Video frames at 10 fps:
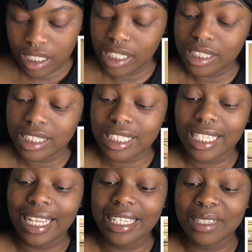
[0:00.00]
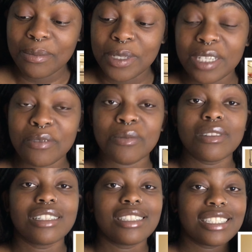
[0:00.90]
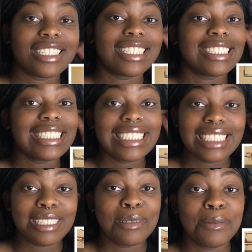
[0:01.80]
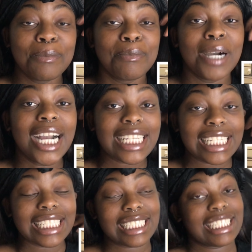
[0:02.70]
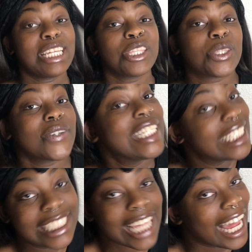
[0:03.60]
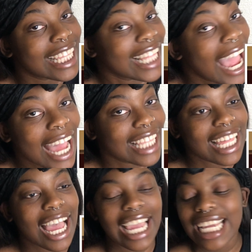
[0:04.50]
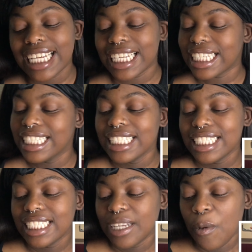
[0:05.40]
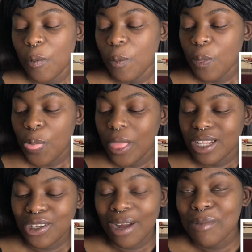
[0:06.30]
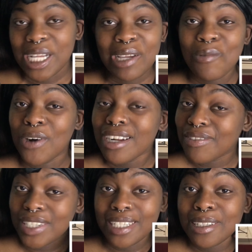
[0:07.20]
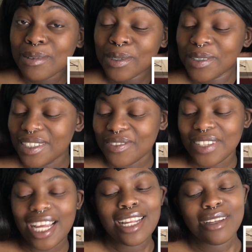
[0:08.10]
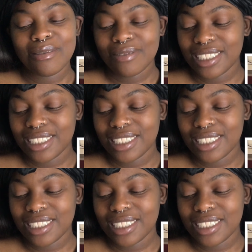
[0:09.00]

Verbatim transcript: He just let him get easy buckets and threes at that. Like, we gotta make him work for them. Come on, Flight.